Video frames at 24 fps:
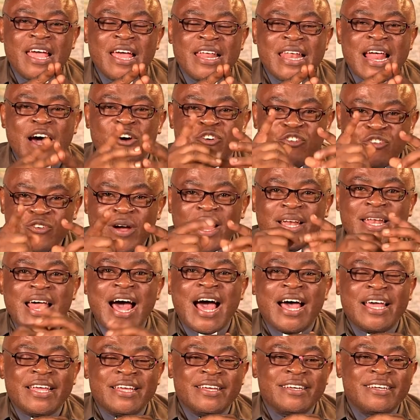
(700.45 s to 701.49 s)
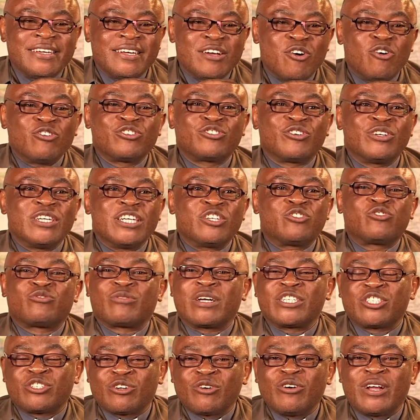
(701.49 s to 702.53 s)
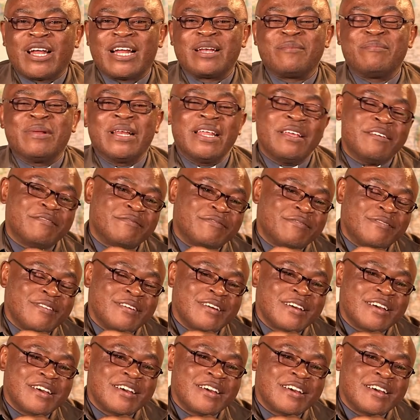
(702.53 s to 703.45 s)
Now you and I also need to trust God and believe